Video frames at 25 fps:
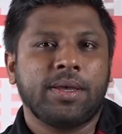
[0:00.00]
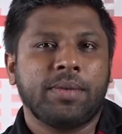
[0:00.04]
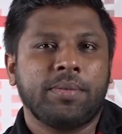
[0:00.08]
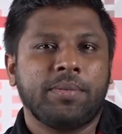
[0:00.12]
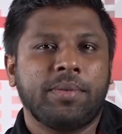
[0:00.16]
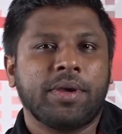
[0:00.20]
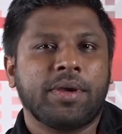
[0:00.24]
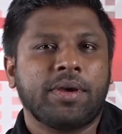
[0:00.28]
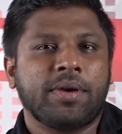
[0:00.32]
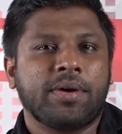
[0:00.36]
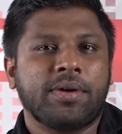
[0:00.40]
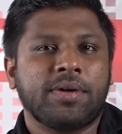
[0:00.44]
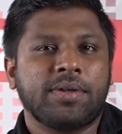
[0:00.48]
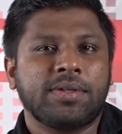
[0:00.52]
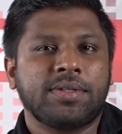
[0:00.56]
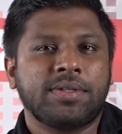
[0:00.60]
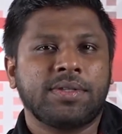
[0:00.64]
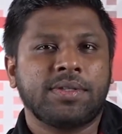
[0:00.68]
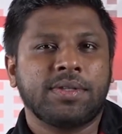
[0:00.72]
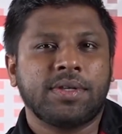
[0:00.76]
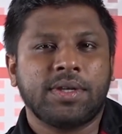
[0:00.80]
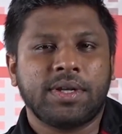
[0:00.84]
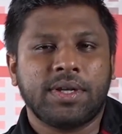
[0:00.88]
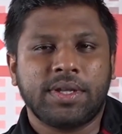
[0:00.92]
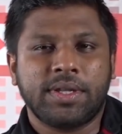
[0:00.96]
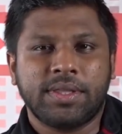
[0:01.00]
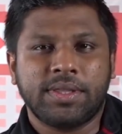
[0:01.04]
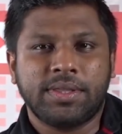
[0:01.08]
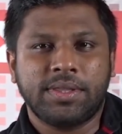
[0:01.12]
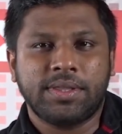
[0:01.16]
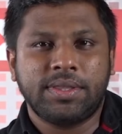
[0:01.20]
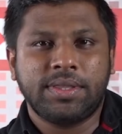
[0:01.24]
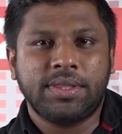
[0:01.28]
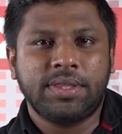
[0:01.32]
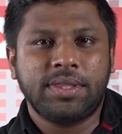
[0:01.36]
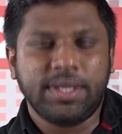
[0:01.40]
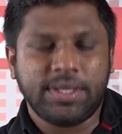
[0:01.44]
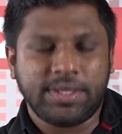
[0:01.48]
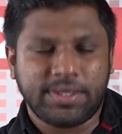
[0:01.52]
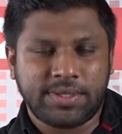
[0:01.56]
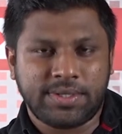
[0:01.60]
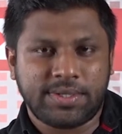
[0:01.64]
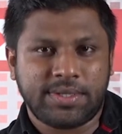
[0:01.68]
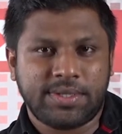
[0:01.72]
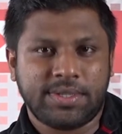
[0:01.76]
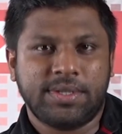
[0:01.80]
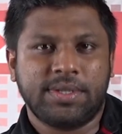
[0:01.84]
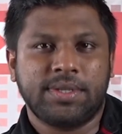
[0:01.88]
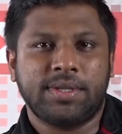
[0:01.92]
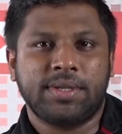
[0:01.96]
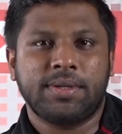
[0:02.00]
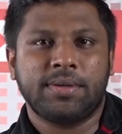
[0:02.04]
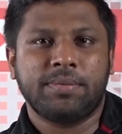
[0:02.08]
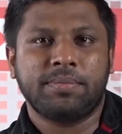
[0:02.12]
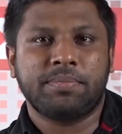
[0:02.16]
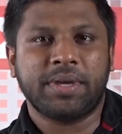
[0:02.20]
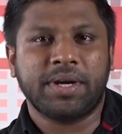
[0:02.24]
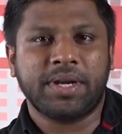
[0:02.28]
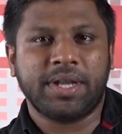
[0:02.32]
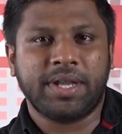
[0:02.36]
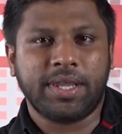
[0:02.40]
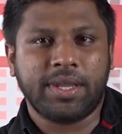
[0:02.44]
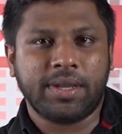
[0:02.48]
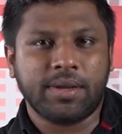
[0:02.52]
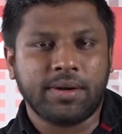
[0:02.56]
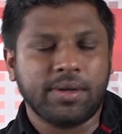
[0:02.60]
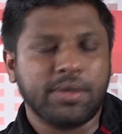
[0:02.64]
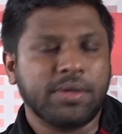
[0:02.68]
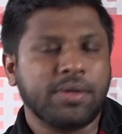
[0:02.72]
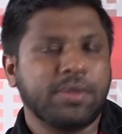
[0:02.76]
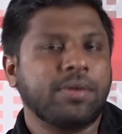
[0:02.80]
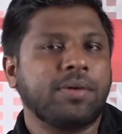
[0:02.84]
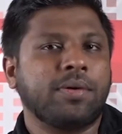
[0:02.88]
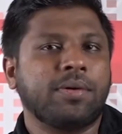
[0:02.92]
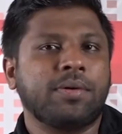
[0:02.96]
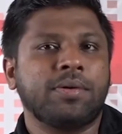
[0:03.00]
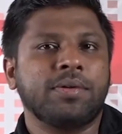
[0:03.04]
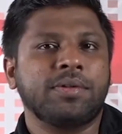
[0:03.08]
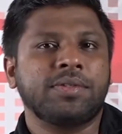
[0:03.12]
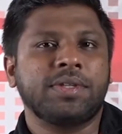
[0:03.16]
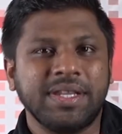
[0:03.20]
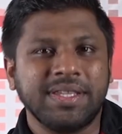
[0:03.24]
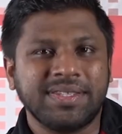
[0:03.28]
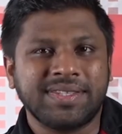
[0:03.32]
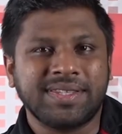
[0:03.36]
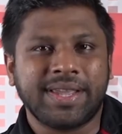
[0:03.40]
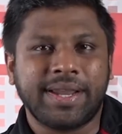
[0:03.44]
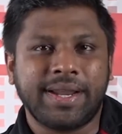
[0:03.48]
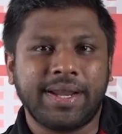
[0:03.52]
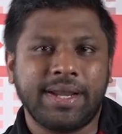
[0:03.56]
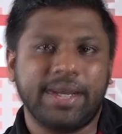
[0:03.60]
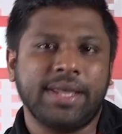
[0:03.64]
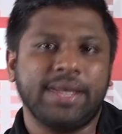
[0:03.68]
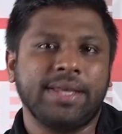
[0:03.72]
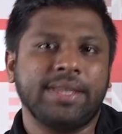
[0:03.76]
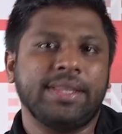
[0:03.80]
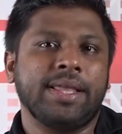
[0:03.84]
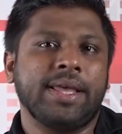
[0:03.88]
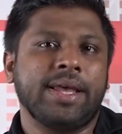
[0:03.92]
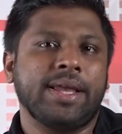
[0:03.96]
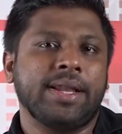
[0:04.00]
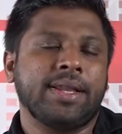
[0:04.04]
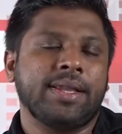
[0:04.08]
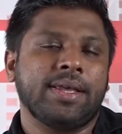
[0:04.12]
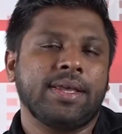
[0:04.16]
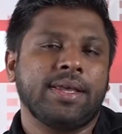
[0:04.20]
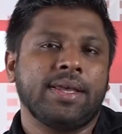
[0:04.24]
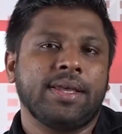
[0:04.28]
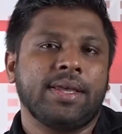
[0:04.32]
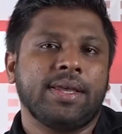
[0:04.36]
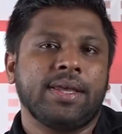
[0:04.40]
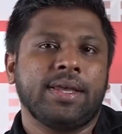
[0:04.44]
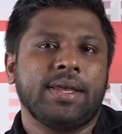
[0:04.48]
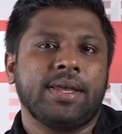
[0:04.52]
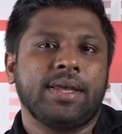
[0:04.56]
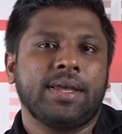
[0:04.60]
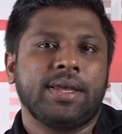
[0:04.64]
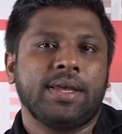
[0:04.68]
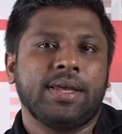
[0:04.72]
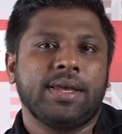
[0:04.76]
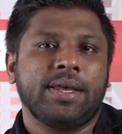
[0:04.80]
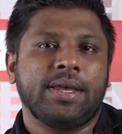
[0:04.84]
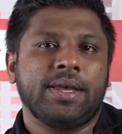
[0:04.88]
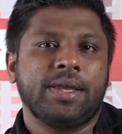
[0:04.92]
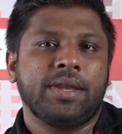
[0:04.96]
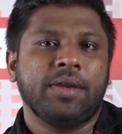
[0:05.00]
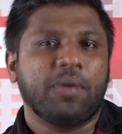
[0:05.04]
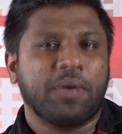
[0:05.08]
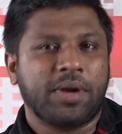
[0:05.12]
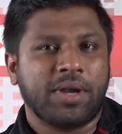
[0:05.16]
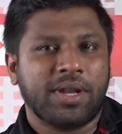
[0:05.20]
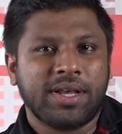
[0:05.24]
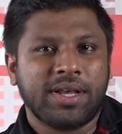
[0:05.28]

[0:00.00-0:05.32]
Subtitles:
Because this particular course is designed like that, not